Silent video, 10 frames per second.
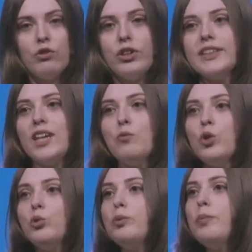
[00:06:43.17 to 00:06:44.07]
For
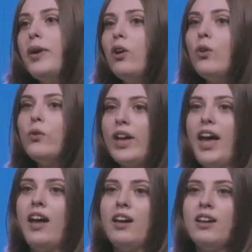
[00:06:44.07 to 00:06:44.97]
example, would it be
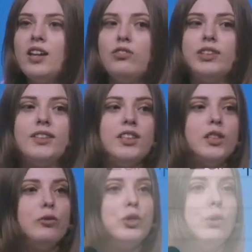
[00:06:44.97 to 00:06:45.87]
OK if a system